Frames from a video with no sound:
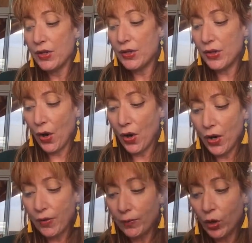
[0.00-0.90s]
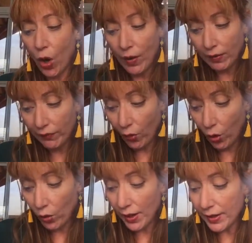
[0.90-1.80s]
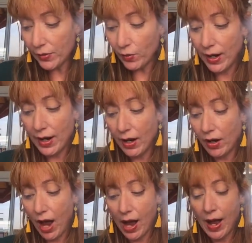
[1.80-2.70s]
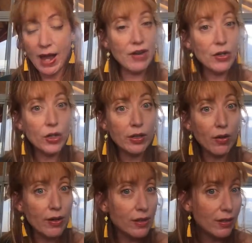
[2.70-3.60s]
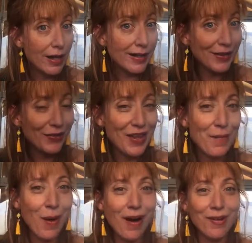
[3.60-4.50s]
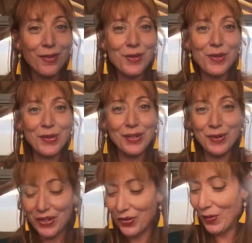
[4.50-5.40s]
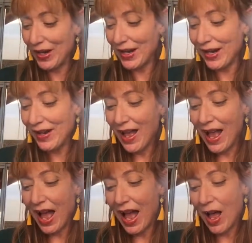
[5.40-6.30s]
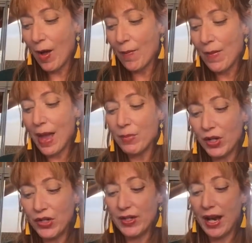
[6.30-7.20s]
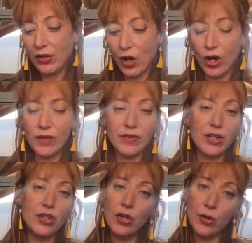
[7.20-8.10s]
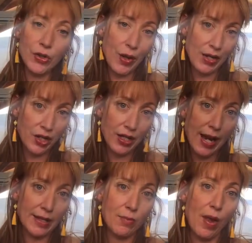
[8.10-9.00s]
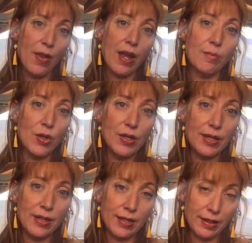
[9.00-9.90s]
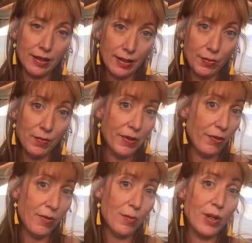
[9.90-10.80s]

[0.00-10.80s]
So going forward, we're eventually going to test for that pyrrole disorder when she's ready. And because she's had COVID, she also actually had some other immune symptoms from the